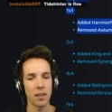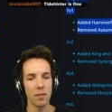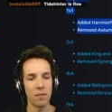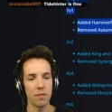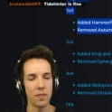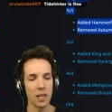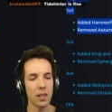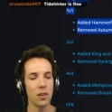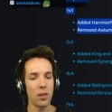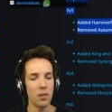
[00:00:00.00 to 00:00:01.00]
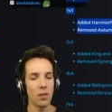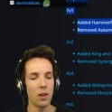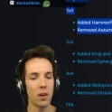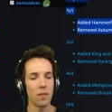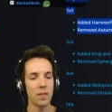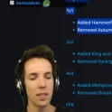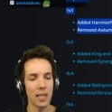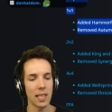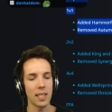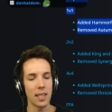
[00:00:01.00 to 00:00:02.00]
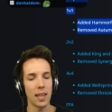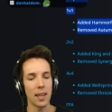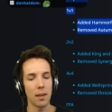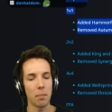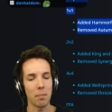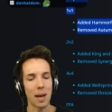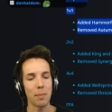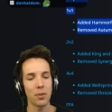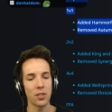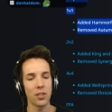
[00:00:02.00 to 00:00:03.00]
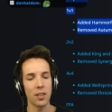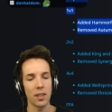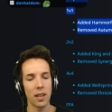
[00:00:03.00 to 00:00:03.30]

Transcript: vehicle of testing maps